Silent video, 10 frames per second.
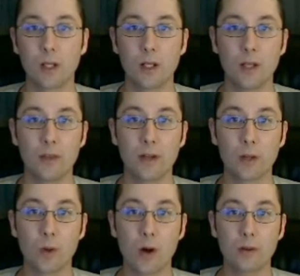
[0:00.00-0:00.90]
There
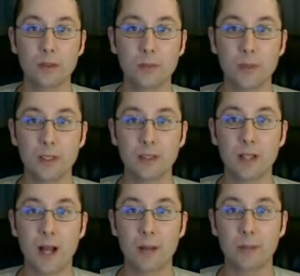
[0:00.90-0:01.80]
will always be
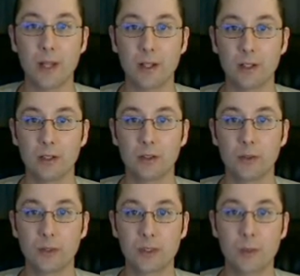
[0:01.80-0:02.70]
time later to
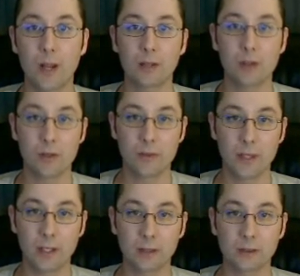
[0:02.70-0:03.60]
expand on
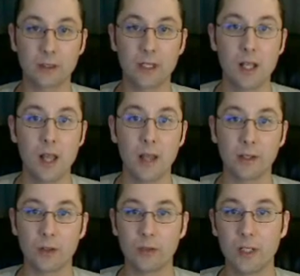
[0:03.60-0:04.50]
things and
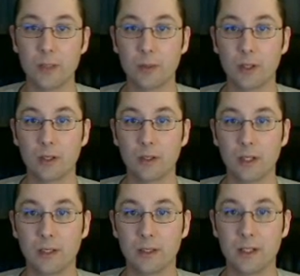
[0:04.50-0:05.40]
go deeper
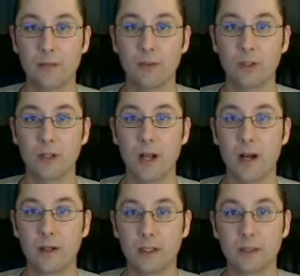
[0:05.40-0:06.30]
into different
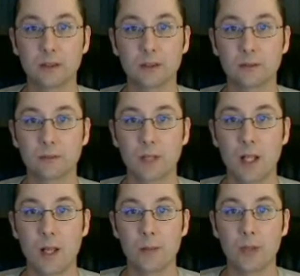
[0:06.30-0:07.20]
areas,
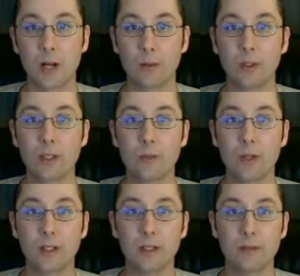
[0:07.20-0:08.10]
but I really
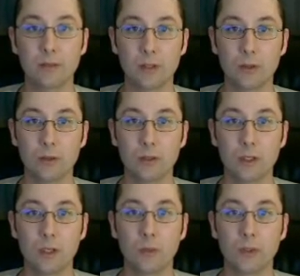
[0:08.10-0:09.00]
want to give you
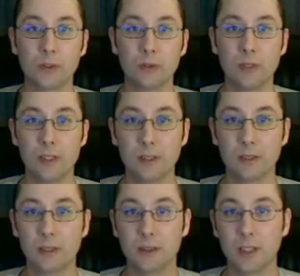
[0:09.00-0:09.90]
what you need
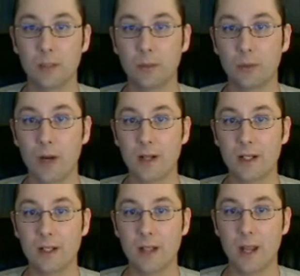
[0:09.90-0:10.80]
to jump right
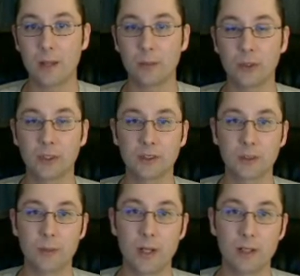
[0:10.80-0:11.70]
in and
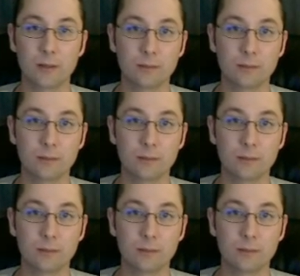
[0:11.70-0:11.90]
participate.